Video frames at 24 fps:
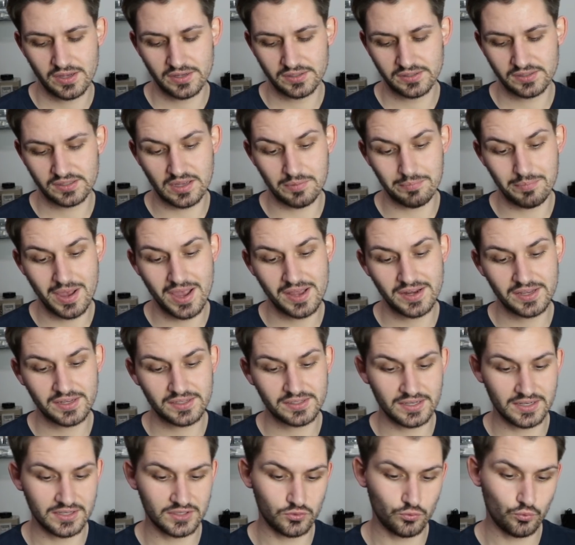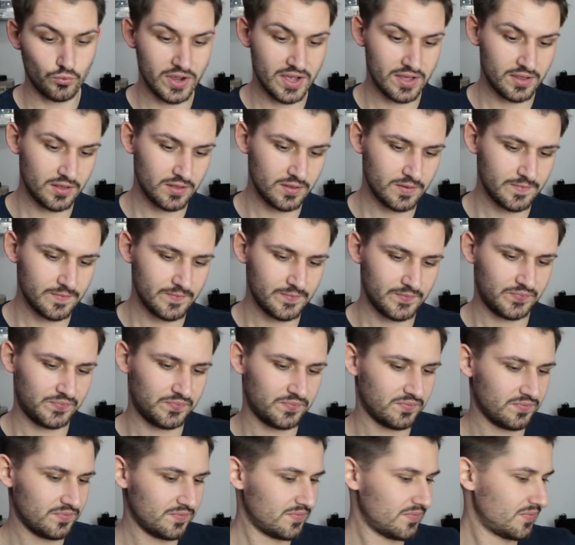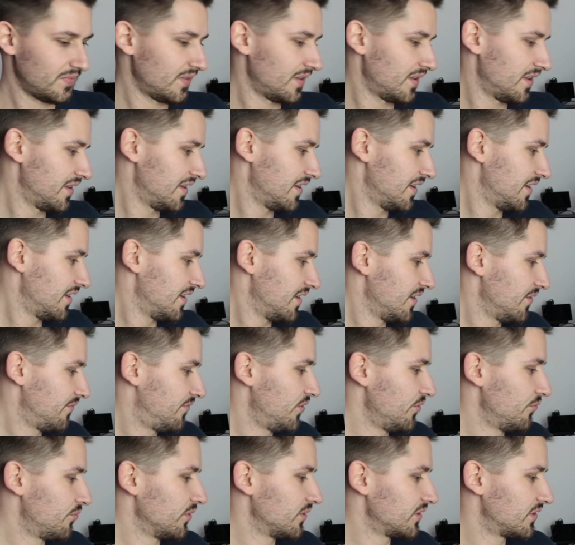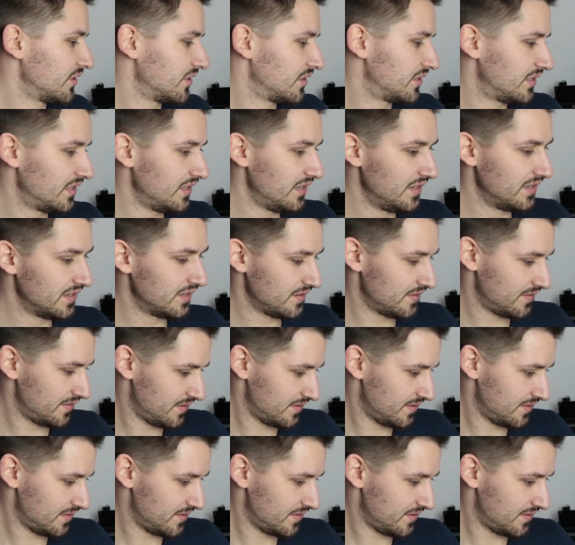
schematics as well. If you want to see,